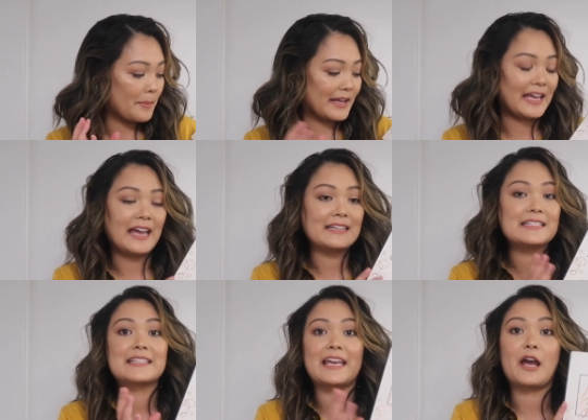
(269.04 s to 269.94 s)
by
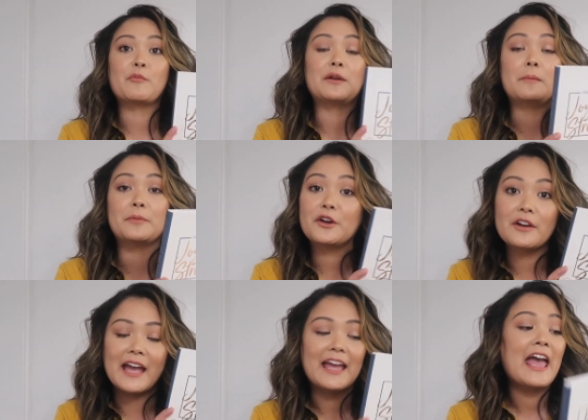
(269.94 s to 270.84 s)
Candice Cameron
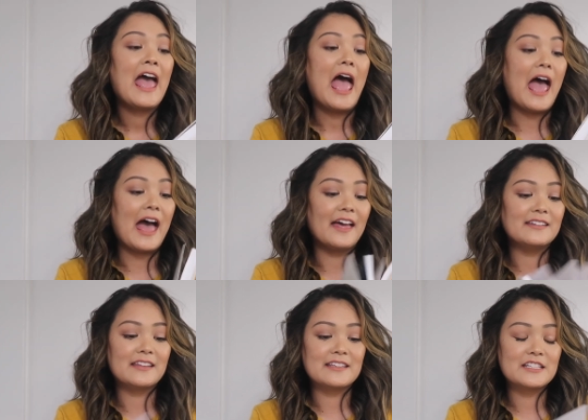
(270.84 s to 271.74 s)
Bure.
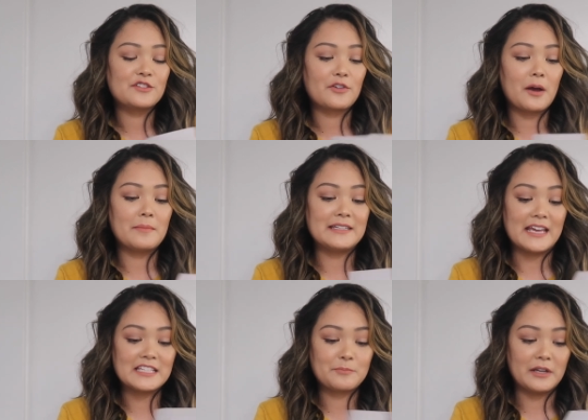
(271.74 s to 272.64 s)
And this is from
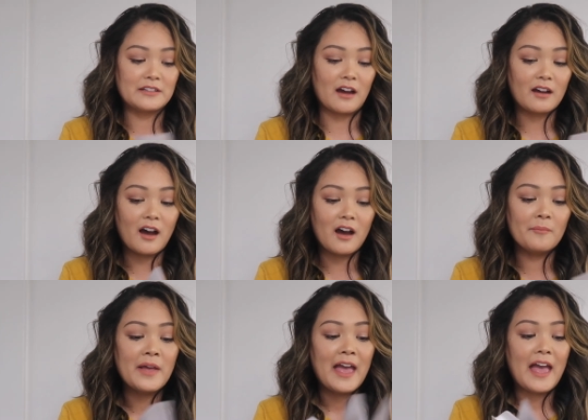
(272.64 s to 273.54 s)

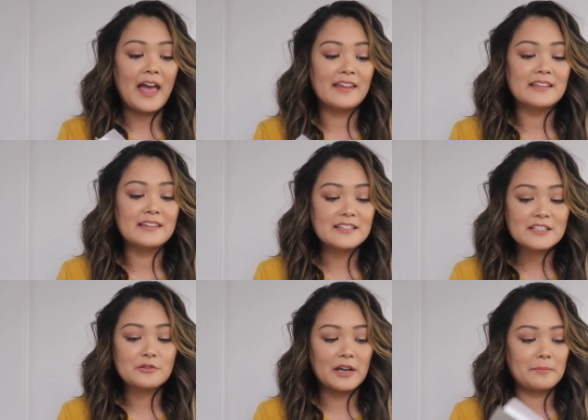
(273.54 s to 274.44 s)
dayspring.com. And this
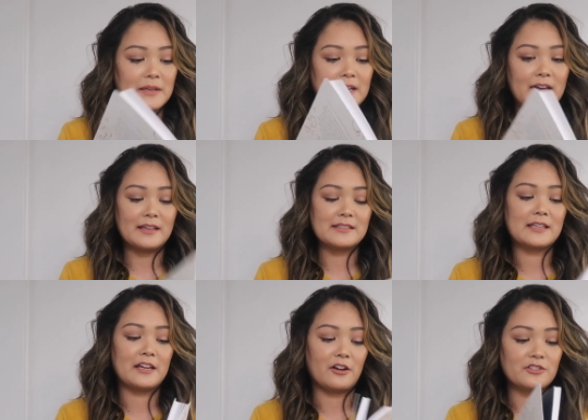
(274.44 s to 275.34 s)
is great
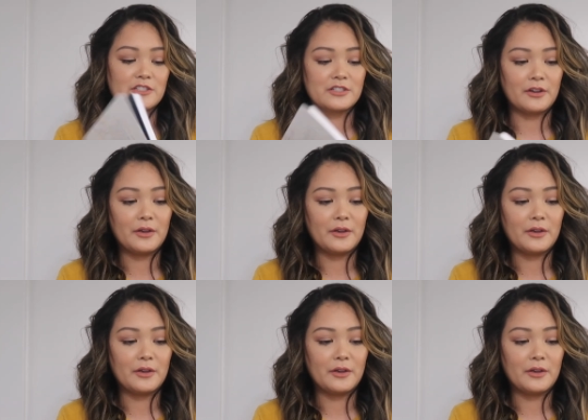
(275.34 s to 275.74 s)
because, here, I'll just show